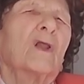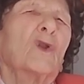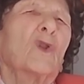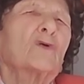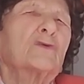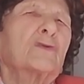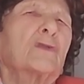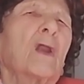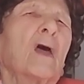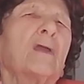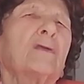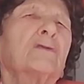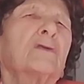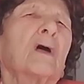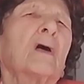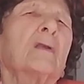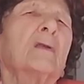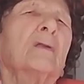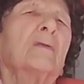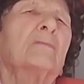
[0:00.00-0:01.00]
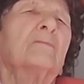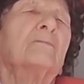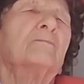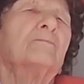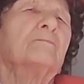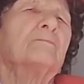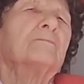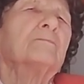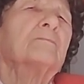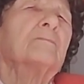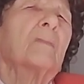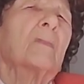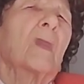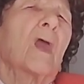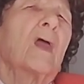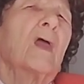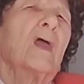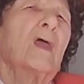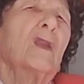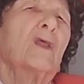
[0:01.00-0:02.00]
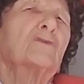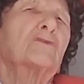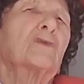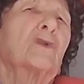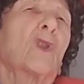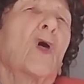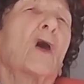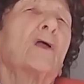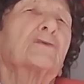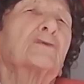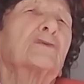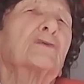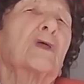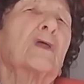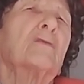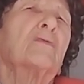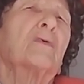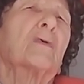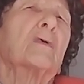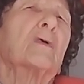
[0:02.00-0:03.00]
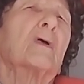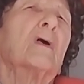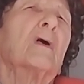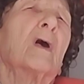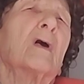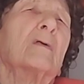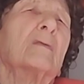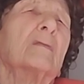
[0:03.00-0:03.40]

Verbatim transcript: Looks nice, huh? Yeah. And it's a lot safer, huh?